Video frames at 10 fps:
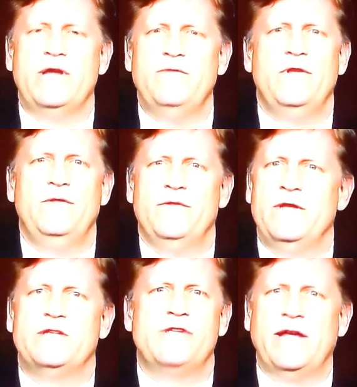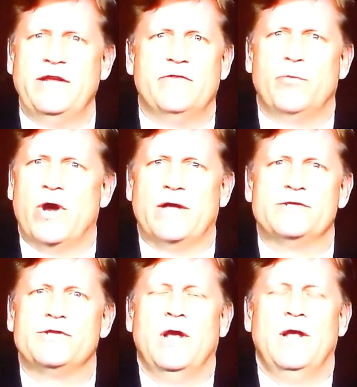even the executive
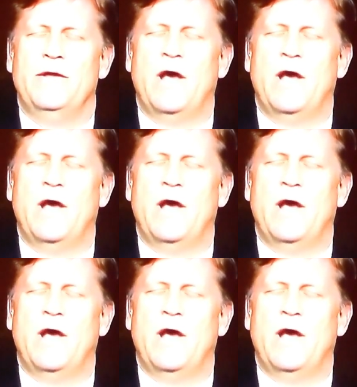branch,